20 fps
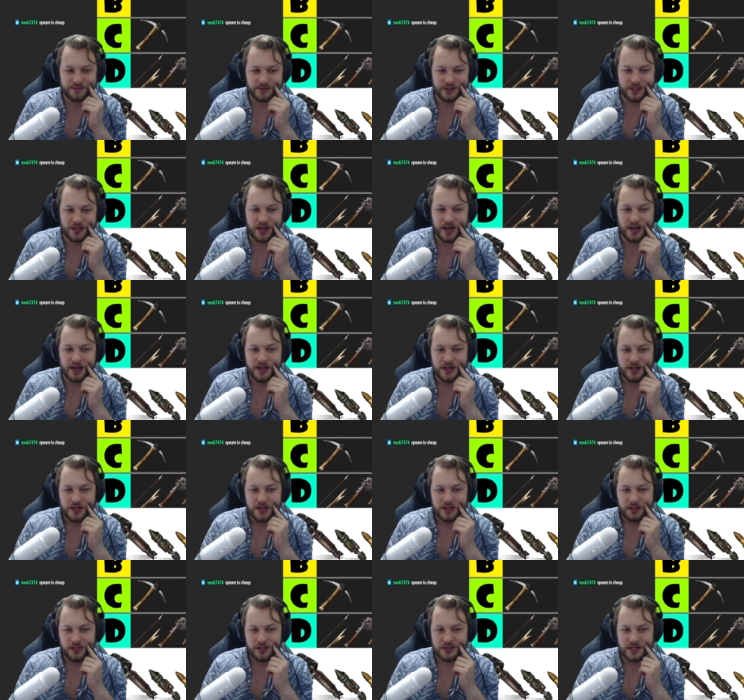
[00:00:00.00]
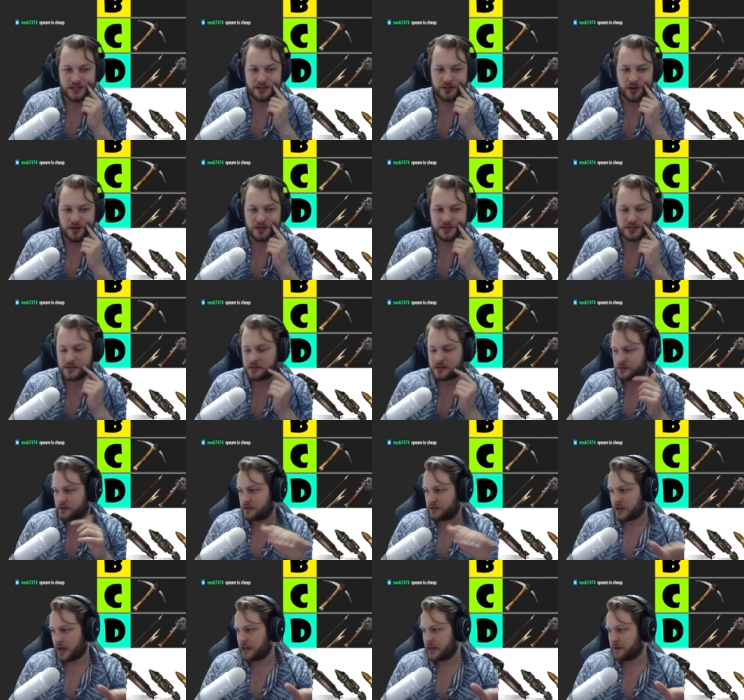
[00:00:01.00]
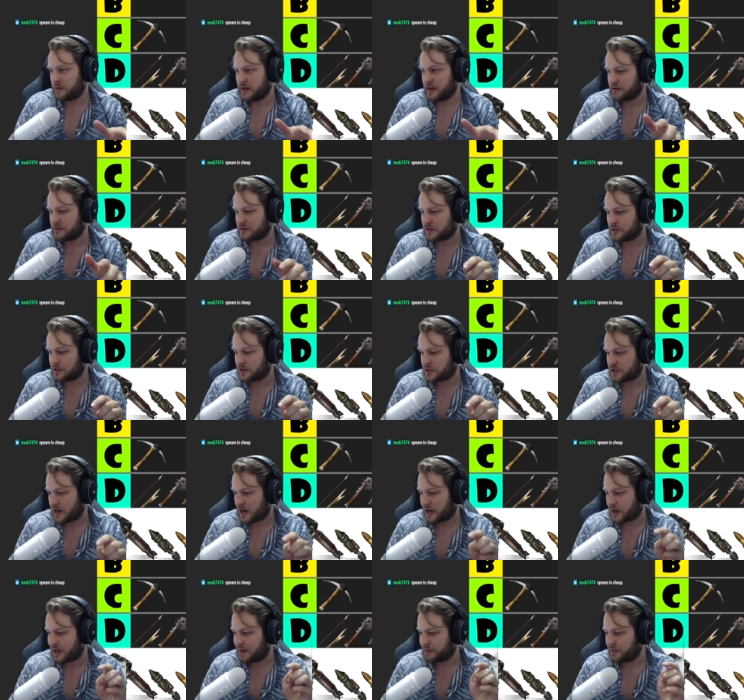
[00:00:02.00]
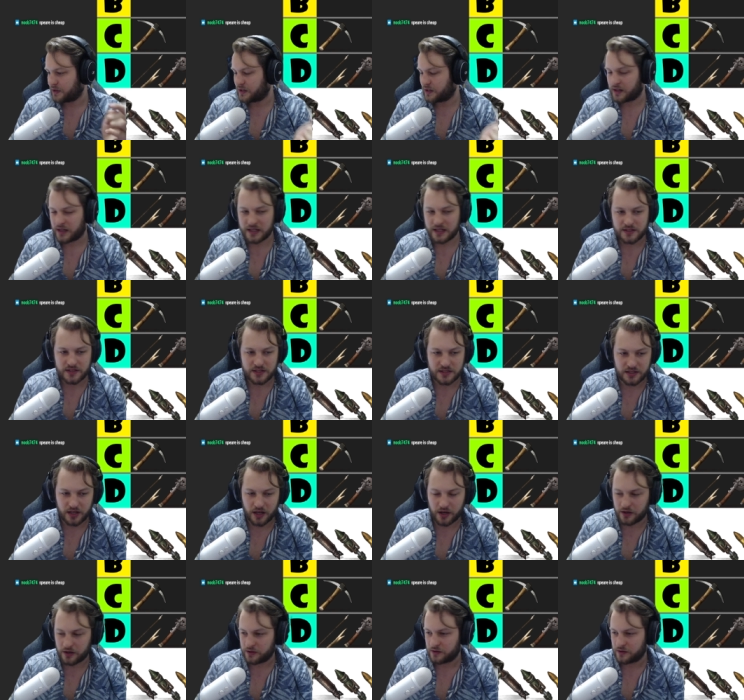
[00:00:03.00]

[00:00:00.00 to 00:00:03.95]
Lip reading: Yeah, because it's not anywhere near as good as a jackhammer. It's slow.